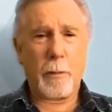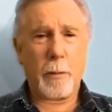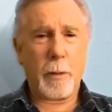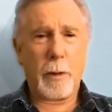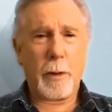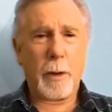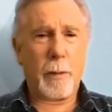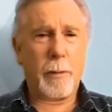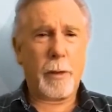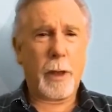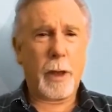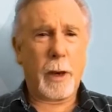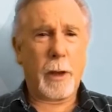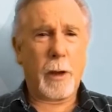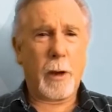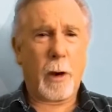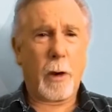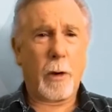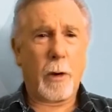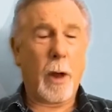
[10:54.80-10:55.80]
Never get a
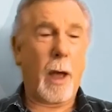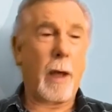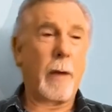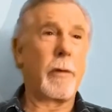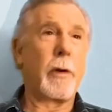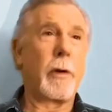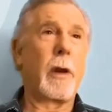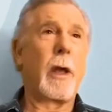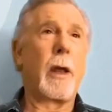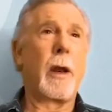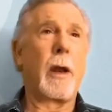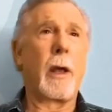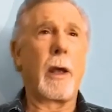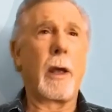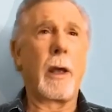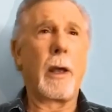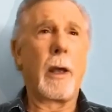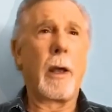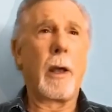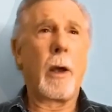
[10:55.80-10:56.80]
cold. I haven't had
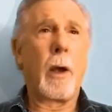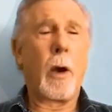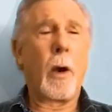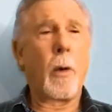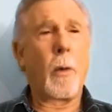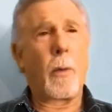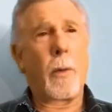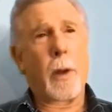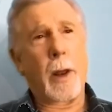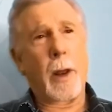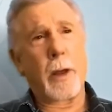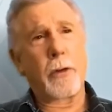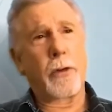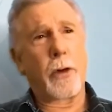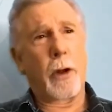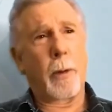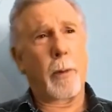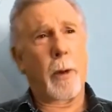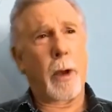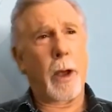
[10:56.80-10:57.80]
the last
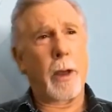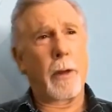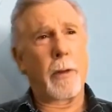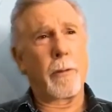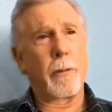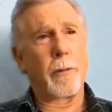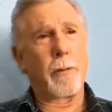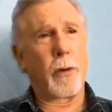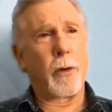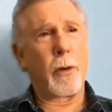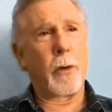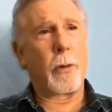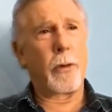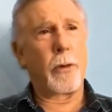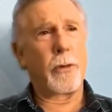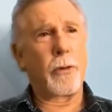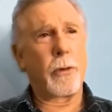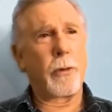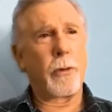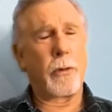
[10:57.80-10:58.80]
time I had the flu
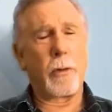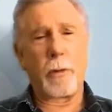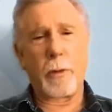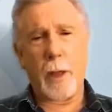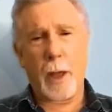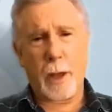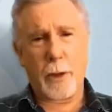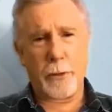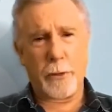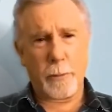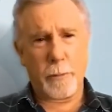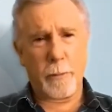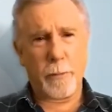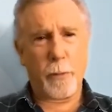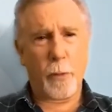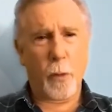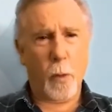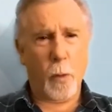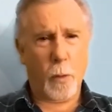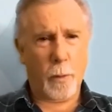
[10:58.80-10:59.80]
was in
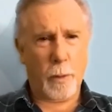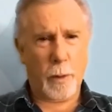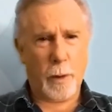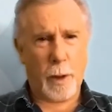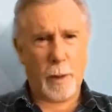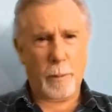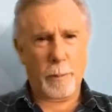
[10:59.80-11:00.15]
2004 when I